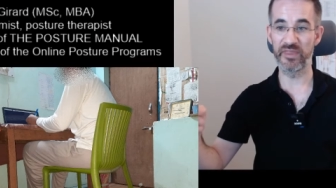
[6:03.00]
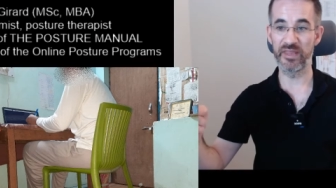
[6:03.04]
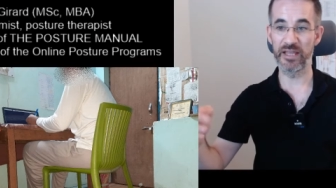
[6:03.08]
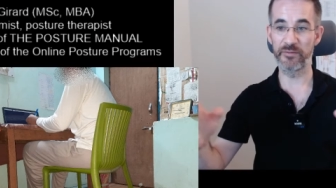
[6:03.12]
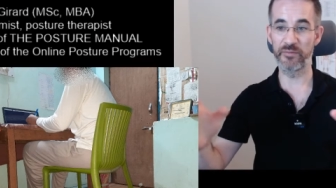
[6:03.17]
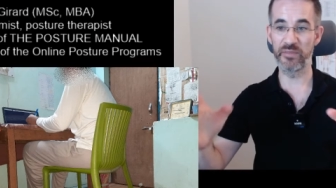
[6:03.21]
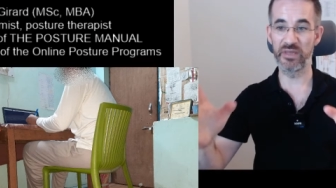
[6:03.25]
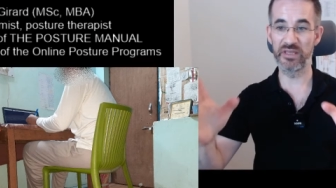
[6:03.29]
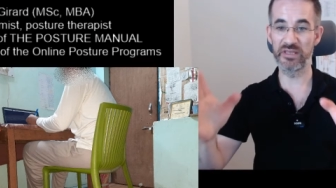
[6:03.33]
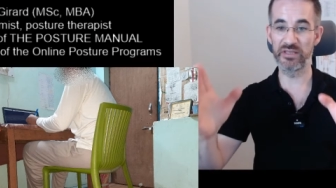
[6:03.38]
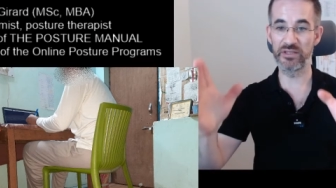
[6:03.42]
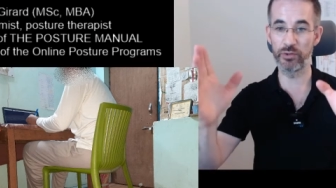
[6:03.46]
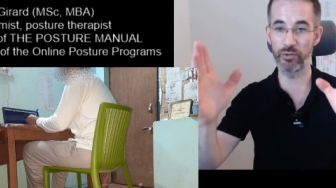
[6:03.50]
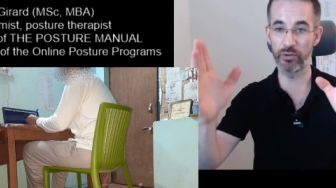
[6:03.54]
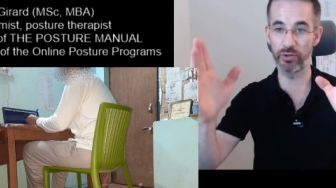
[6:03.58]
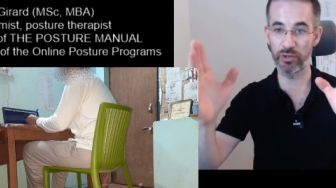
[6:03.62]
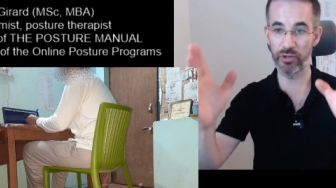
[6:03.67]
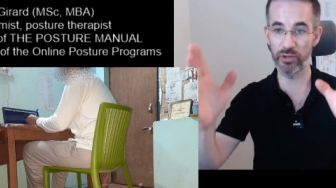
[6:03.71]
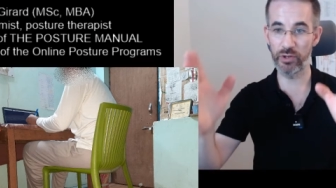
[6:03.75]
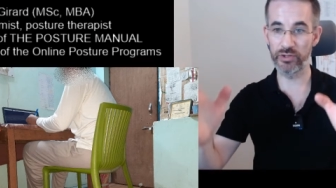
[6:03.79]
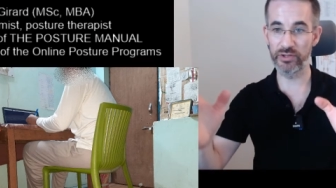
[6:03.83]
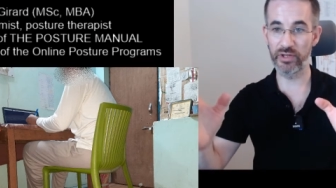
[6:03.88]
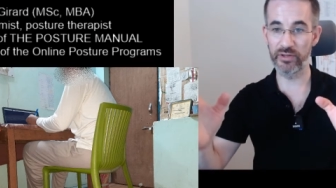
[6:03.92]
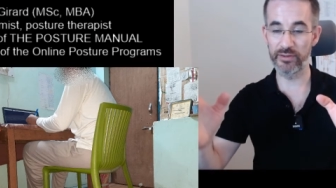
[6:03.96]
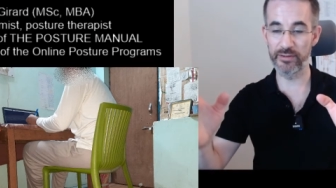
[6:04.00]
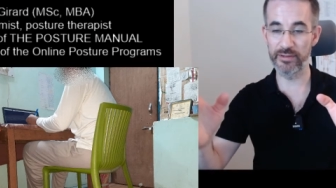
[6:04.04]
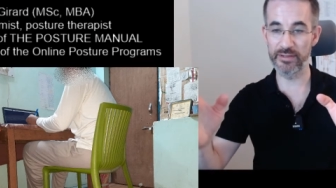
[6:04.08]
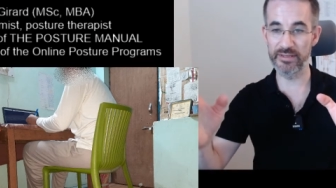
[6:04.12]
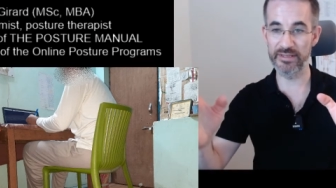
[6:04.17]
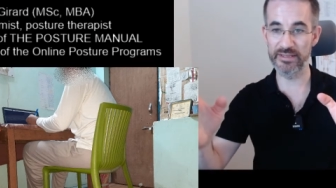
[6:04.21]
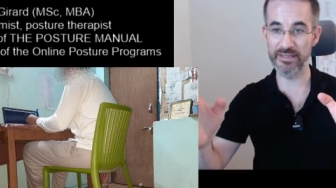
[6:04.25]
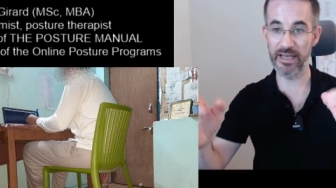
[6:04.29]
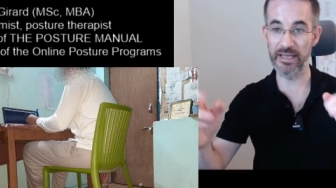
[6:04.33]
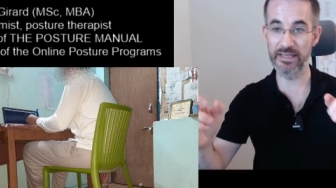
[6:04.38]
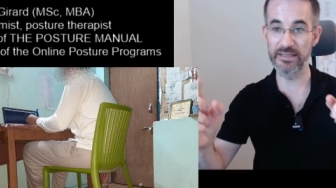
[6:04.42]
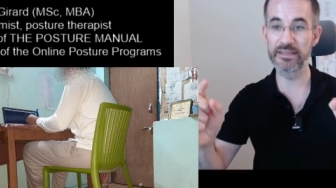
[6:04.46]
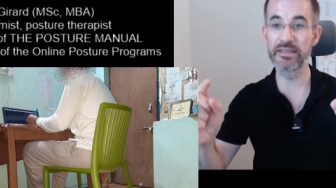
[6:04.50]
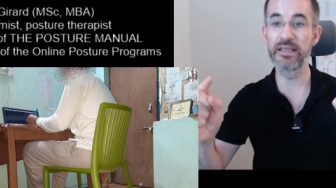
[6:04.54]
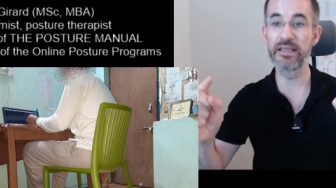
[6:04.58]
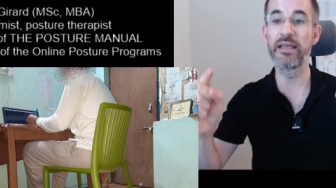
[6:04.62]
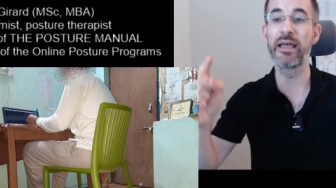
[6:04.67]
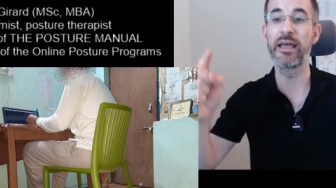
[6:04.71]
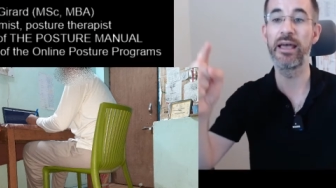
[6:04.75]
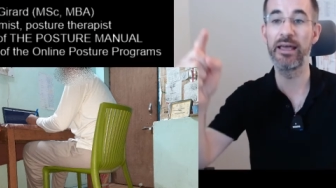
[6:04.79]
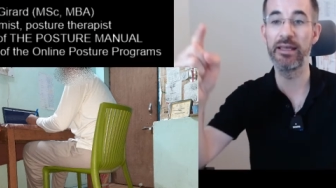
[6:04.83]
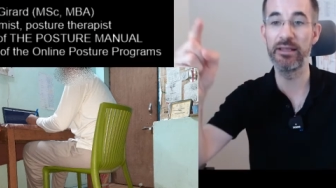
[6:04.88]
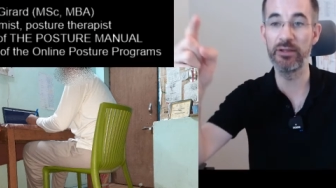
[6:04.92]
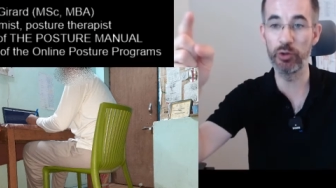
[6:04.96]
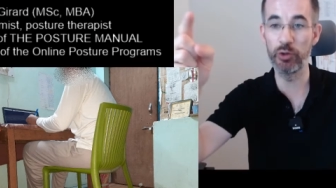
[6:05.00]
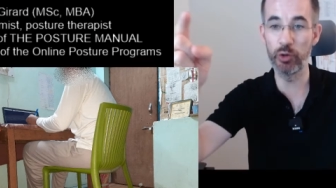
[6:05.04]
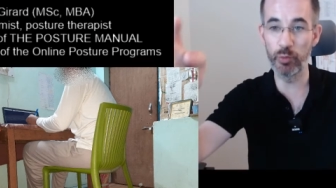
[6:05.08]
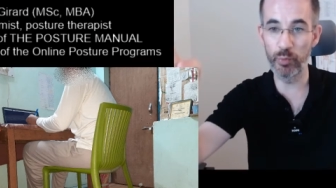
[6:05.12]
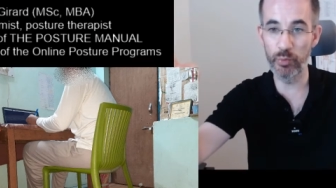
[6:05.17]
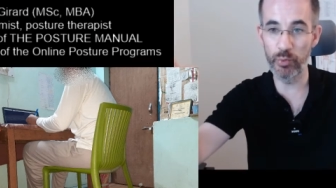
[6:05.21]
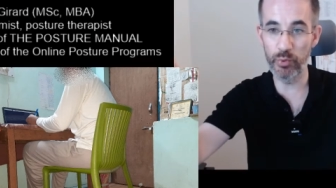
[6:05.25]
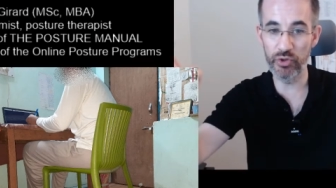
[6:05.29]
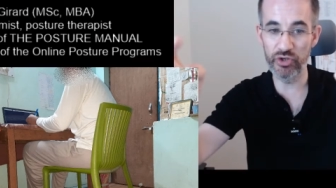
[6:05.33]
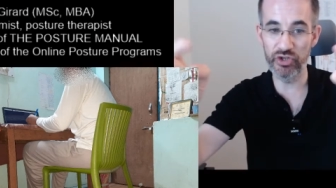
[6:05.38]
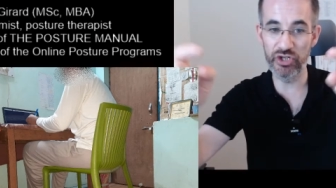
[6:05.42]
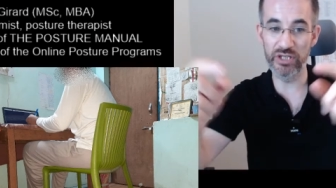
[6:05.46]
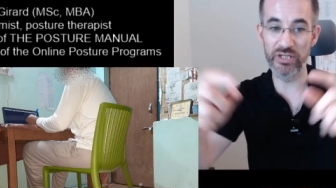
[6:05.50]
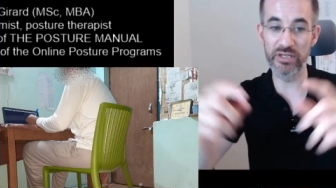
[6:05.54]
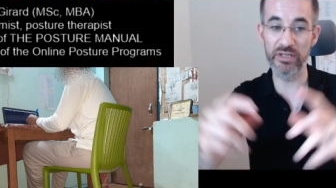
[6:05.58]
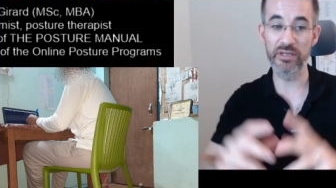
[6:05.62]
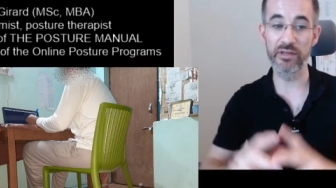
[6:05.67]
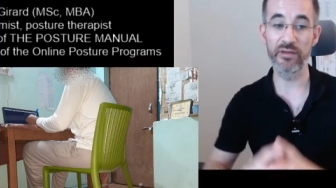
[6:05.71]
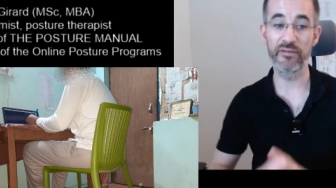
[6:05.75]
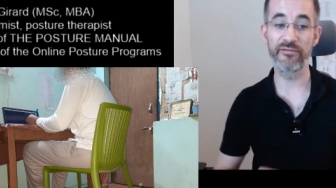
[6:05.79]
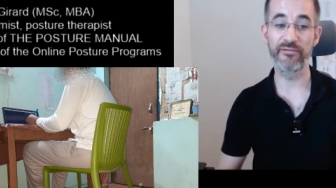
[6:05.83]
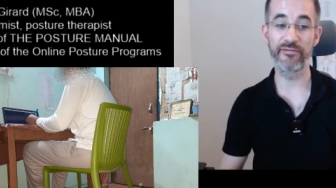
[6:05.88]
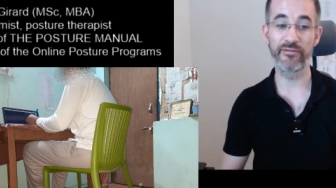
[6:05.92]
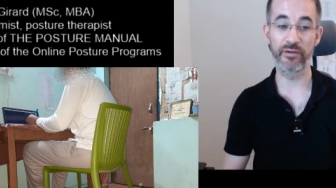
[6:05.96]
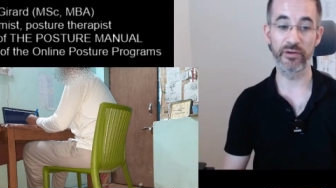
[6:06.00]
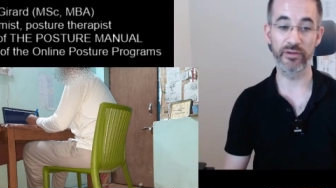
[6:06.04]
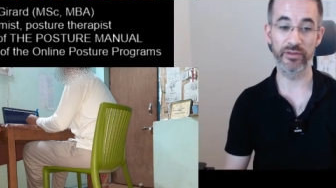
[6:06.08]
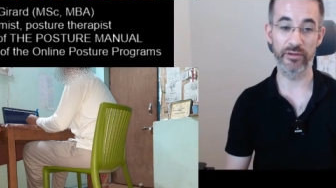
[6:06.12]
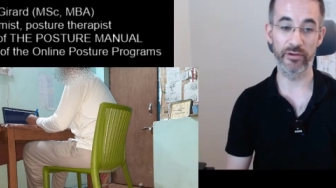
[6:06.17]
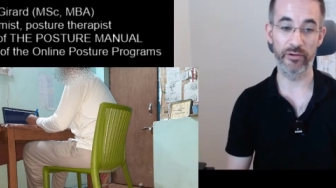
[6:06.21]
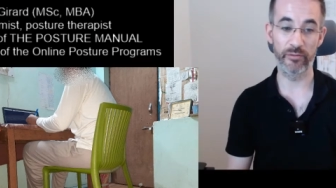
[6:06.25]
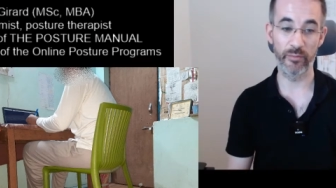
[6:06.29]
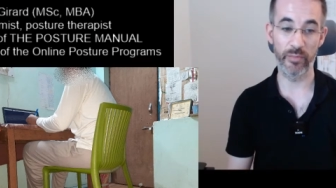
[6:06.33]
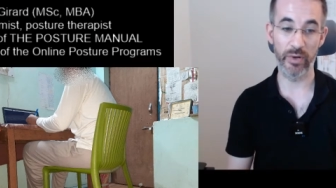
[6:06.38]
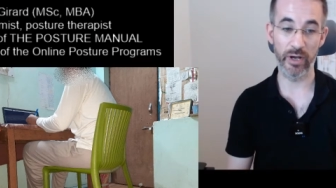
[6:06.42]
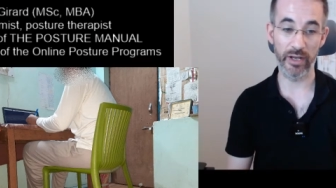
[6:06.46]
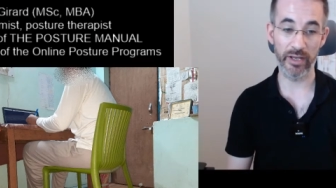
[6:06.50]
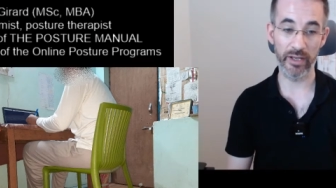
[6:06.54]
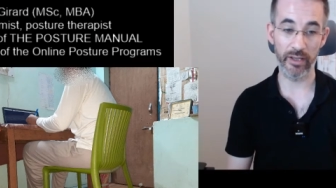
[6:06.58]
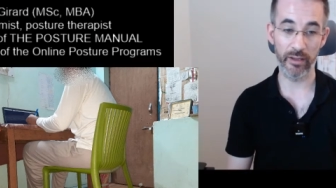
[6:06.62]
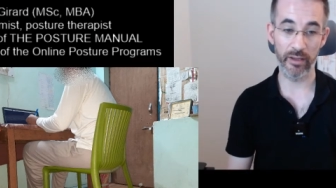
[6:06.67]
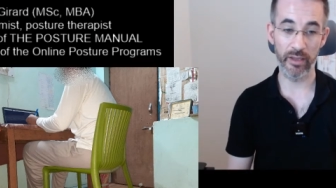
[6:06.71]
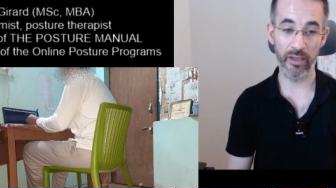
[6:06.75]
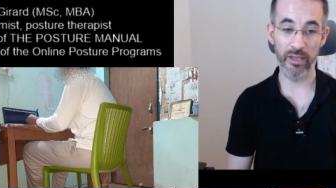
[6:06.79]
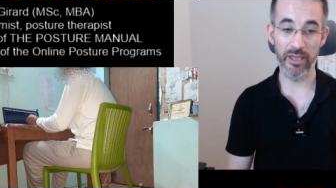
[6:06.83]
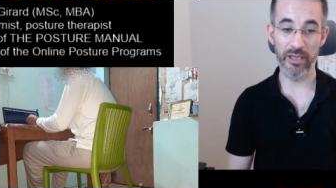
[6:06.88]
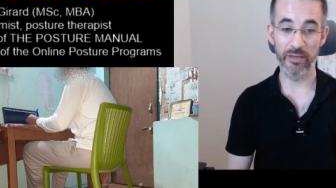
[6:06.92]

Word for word: that means you cut on the sides and you push it further back